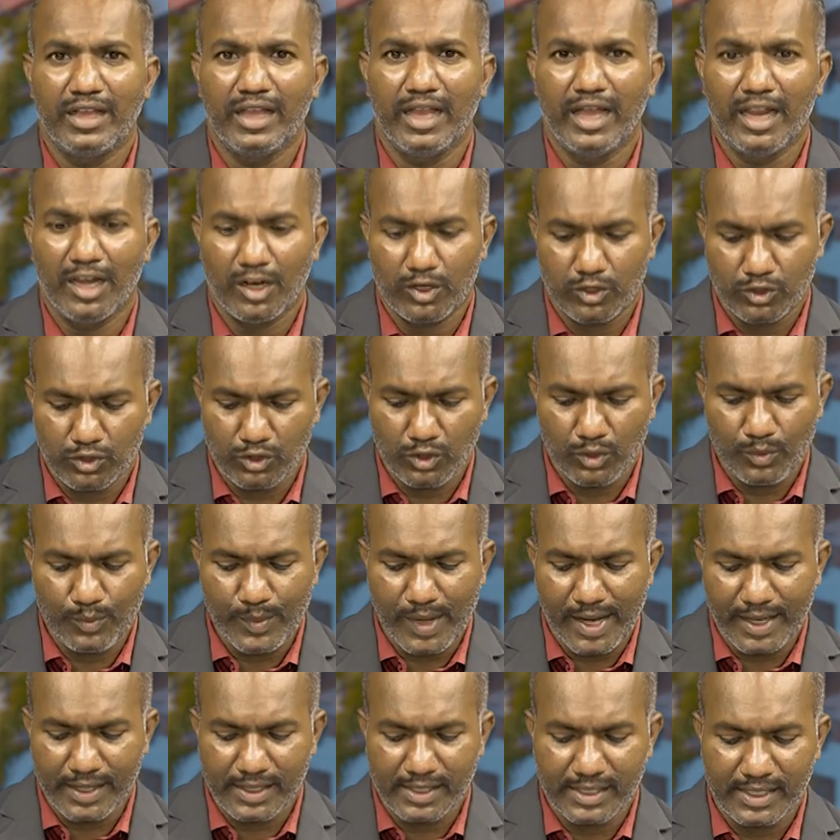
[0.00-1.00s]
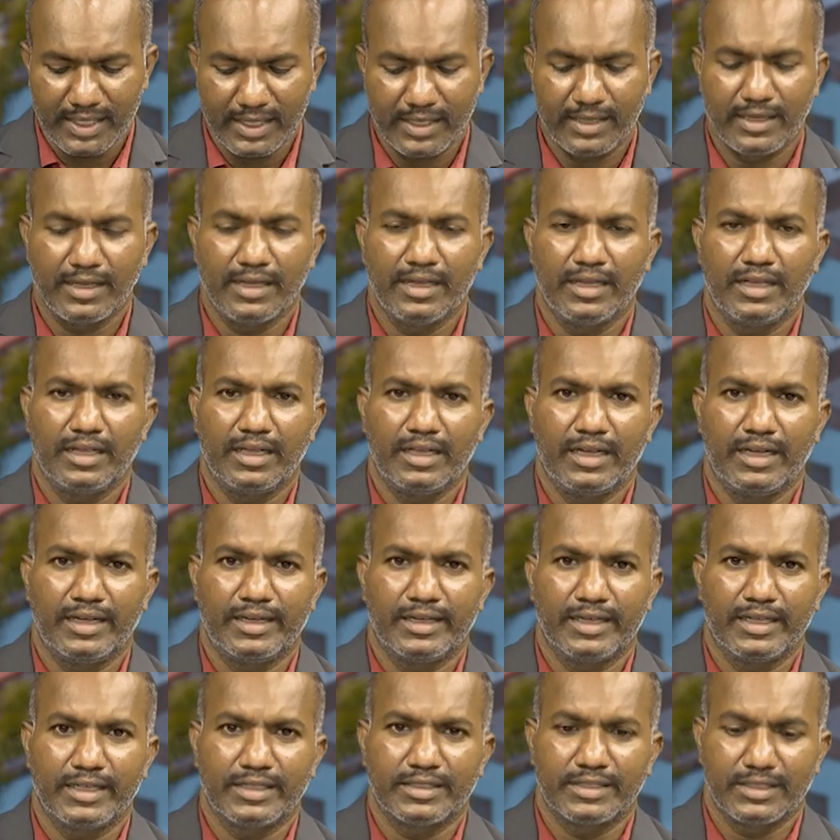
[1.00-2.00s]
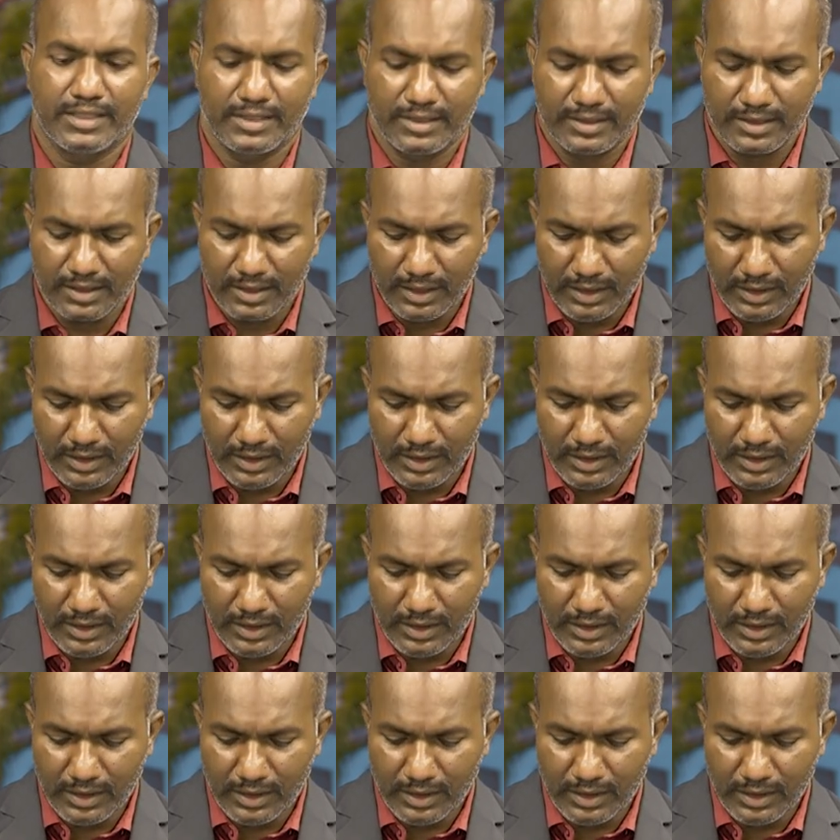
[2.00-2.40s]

electromagnetic induction.